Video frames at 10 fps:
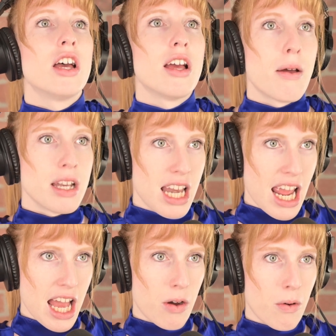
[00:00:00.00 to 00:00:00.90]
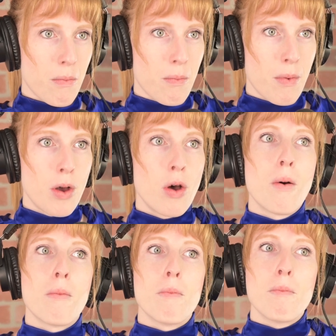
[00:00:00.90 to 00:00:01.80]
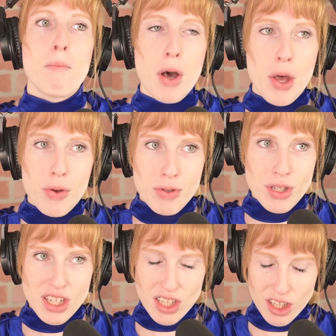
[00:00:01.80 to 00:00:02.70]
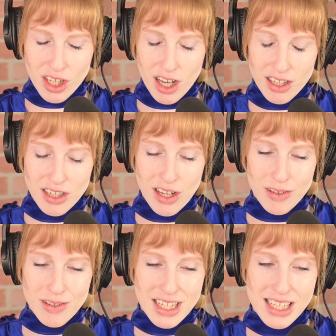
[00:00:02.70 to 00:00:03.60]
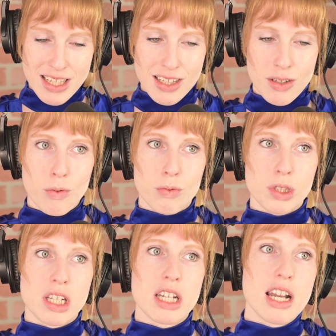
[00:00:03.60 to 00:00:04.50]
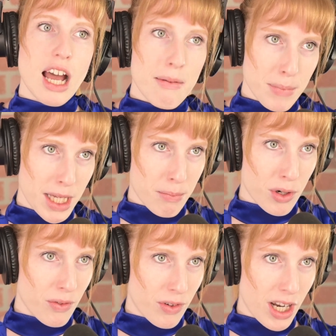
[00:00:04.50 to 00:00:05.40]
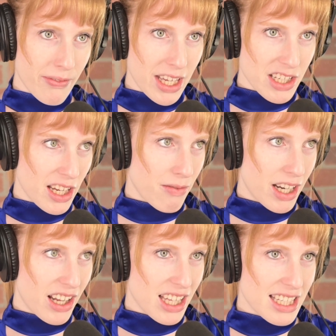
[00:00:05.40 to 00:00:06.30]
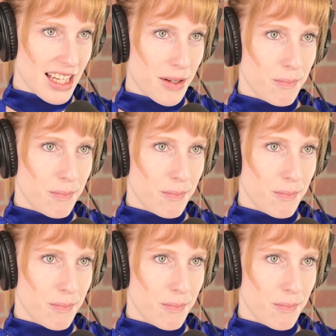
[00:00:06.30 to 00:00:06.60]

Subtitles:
Now, most condos will not be approved for FHA financing.